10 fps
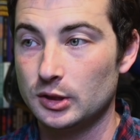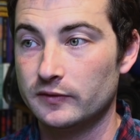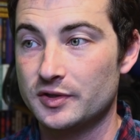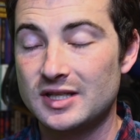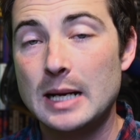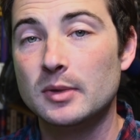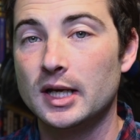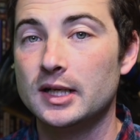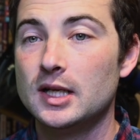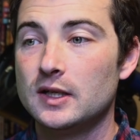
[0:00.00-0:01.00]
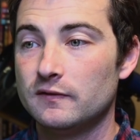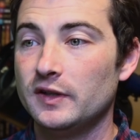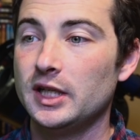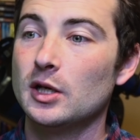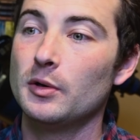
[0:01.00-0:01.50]
Universe timeline
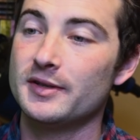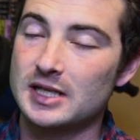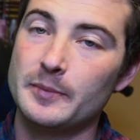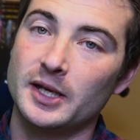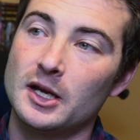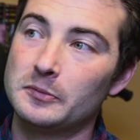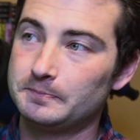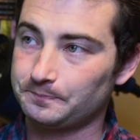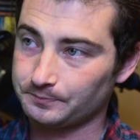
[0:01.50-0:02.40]
video is coming out.